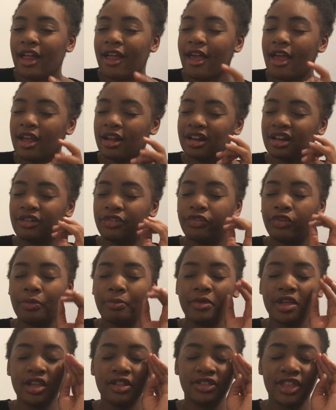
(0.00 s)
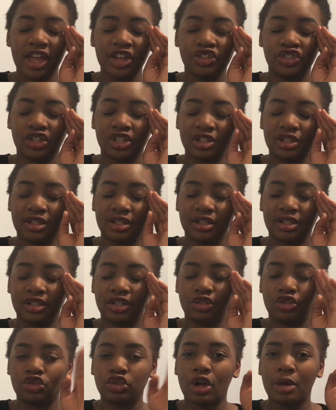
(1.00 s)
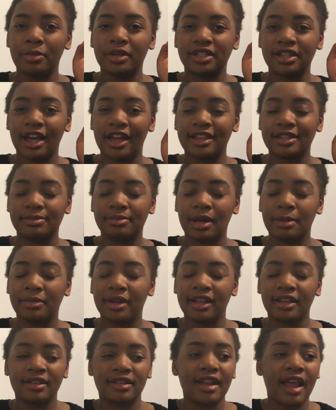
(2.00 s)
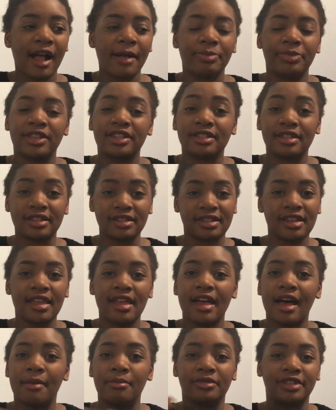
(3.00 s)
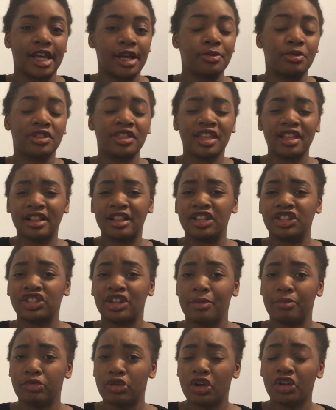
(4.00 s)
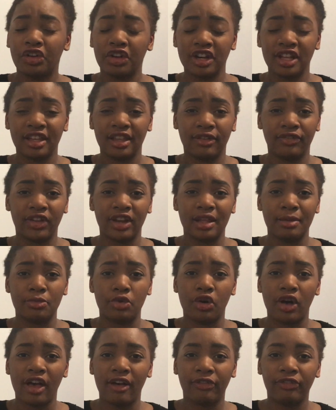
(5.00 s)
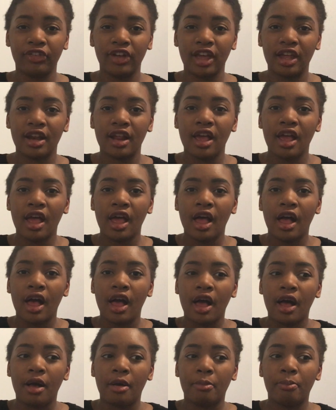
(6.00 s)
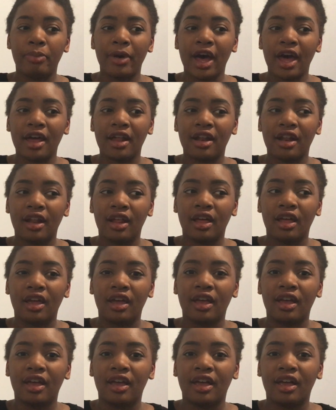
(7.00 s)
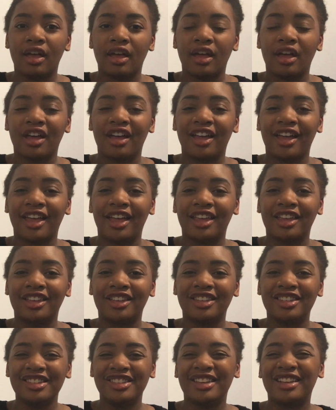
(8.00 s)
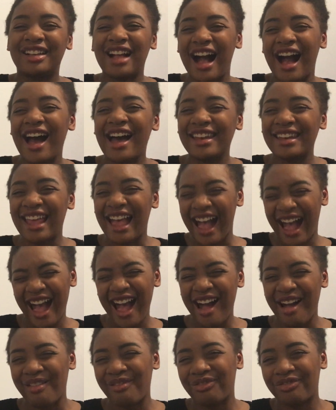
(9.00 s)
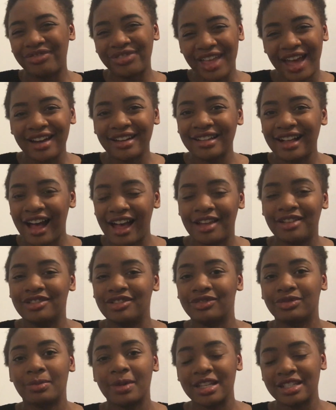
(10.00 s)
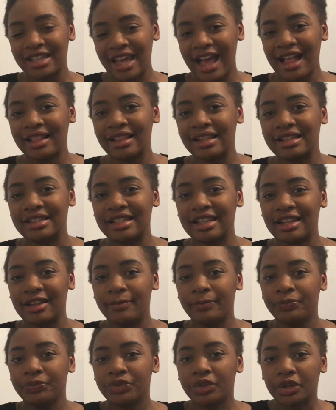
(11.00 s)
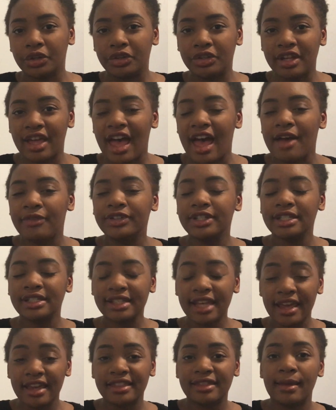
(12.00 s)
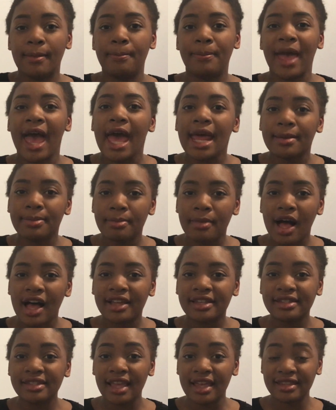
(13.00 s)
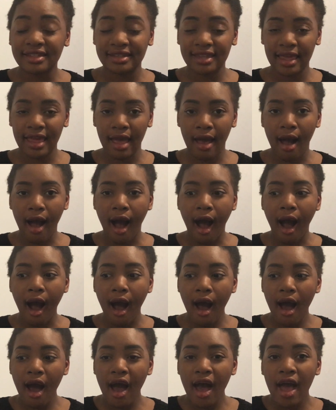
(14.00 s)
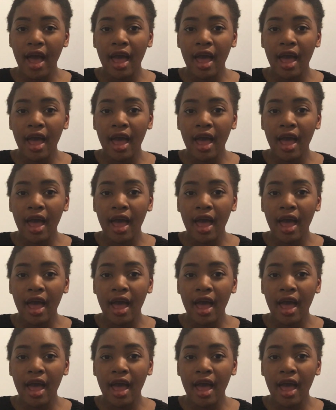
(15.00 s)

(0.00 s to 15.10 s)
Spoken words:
And for me, that just traumatized me. I'm like, nah, this is it. I'm done with English. I'm not going to give any more effort. But you can't have that kind of mentality. You have to take the bad marks as they are,